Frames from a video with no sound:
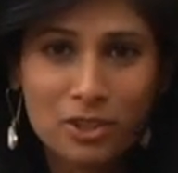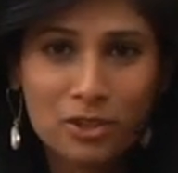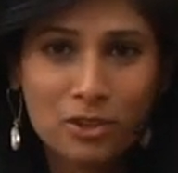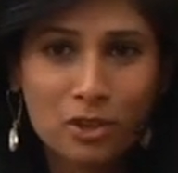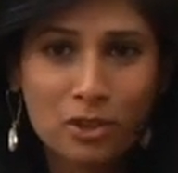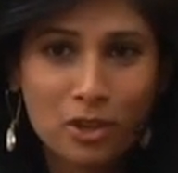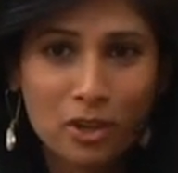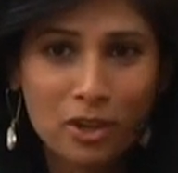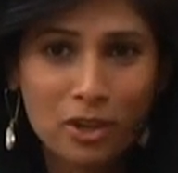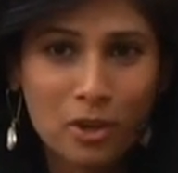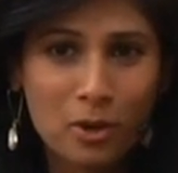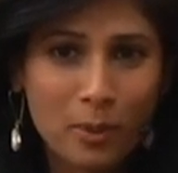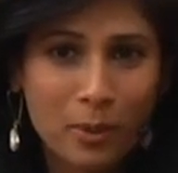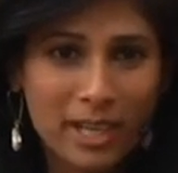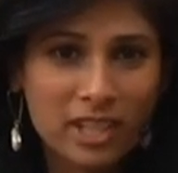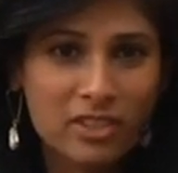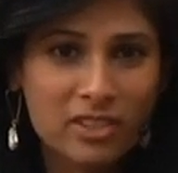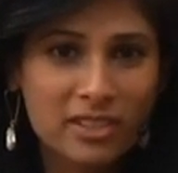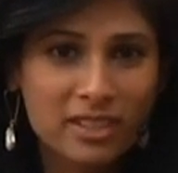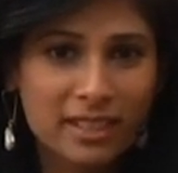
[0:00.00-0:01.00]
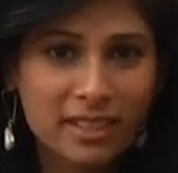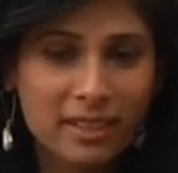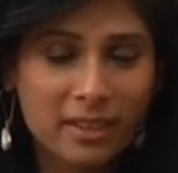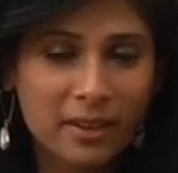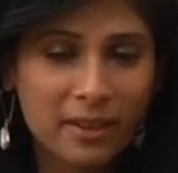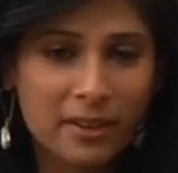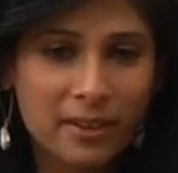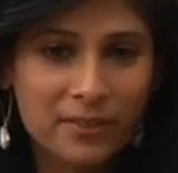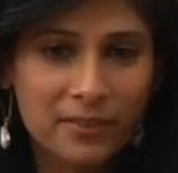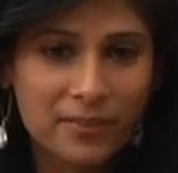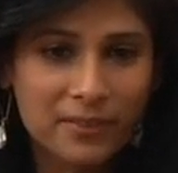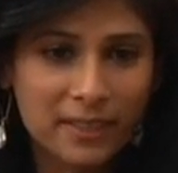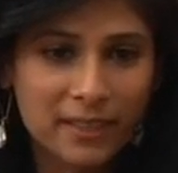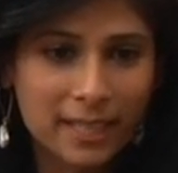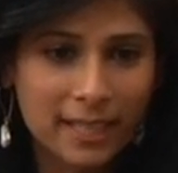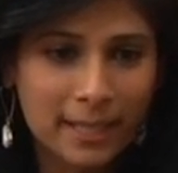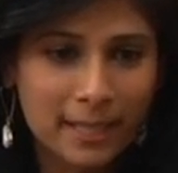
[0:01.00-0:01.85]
To your question of